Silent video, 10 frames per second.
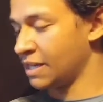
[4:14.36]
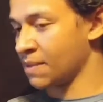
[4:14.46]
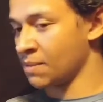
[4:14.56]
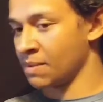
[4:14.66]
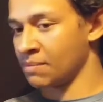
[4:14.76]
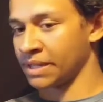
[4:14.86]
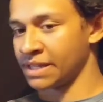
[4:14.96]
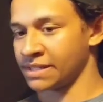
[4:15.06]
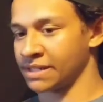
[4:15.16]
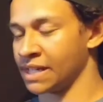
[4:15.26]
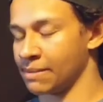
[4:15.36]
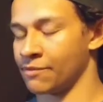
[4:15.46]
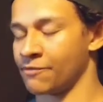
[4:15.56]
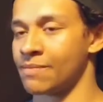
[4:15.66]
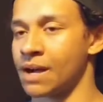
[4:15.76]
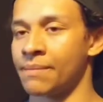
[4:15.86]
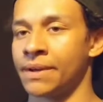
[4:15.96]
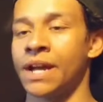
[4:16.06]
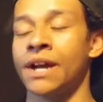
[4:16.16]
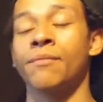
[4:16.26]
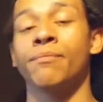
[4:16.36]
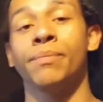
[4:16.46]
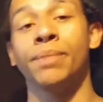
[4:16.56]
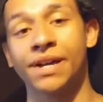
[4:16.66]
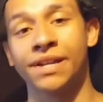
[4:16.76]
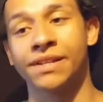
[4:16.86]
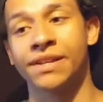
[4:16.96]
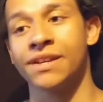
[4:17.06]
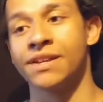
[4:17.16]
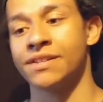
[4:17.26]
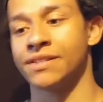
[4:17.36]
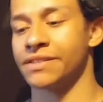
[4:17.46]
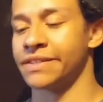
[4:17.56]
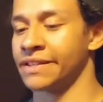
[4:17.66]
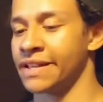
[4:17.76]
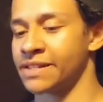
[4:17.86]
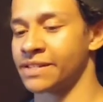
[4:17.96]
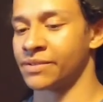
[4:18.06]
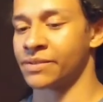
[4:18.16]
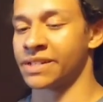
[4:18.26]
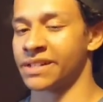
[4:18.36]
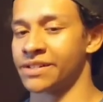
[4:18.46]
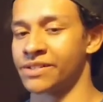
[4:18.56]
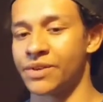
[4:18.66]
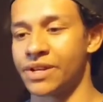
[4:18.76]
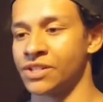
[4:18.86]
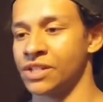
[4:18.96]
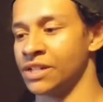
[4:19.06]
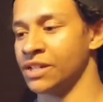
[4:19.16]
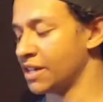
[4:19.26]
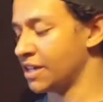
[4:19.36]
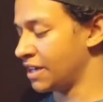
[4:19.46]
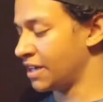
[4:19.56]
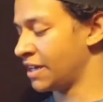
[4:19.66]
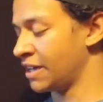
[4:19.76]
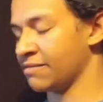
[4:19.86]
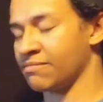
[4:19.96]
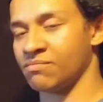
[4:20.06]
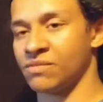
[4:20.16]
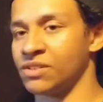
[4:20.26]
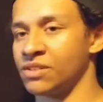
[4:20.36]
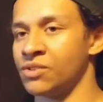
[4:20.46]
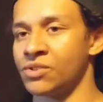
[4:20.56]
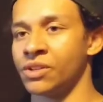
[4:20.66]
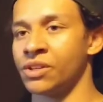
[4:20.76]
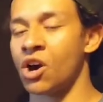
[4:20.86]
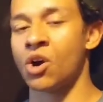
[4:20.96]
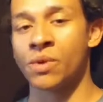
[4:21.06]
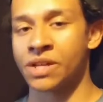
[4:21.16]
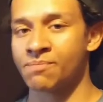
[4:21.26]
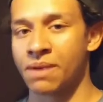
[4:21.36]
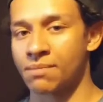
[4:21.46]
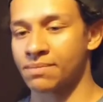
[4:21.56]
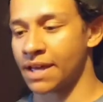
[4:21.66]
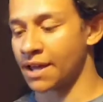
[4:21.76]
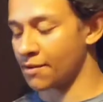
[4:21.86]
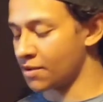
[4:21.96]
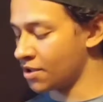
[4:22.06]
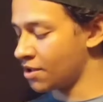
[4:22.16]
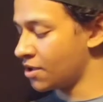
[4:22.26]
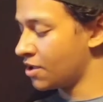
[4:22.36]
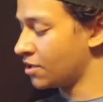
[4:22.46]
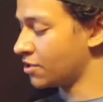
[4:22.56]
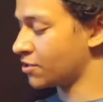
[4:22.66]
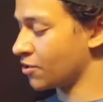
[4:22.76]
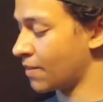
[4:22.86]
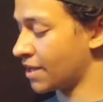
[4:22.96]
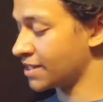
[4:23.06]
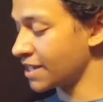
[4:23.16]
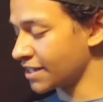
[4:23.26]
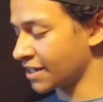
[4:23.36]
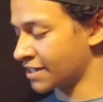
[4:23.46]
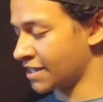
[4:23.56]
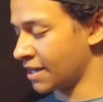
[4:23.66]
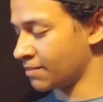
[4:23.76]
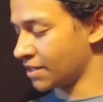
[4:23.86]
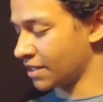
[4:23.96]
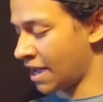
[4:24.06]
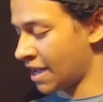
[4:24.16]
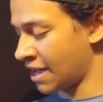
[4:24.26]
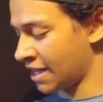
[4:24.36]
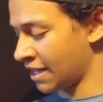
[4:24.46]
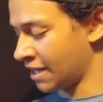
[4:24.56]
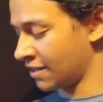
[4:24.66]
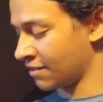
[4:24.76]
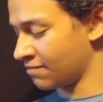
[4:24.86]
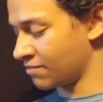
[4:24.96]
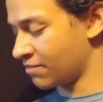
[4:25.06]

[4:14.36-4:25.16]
keep them in place and keep it from popping out. But since the elastic was kind of stretchy, it usually always popped out. So my second attempt, I